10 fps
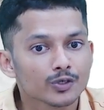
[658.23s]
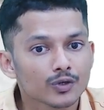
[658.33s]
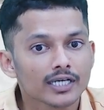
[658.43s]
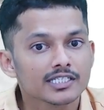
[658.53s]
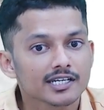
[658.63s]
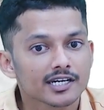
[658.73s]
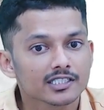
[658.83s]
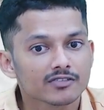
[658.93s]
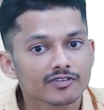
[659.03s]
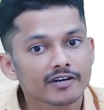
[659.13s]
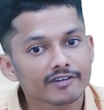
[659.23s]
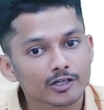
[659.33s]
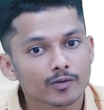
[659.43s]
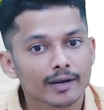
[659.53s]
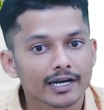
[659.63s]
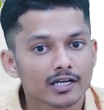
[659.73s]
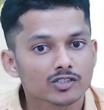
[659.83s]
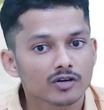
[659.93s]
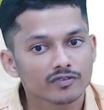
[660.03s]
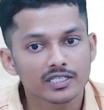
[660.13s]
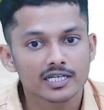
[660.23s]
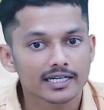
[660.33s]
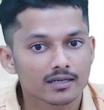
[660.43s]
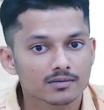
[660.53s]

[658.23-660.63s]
consideration for effective maintenance of these items.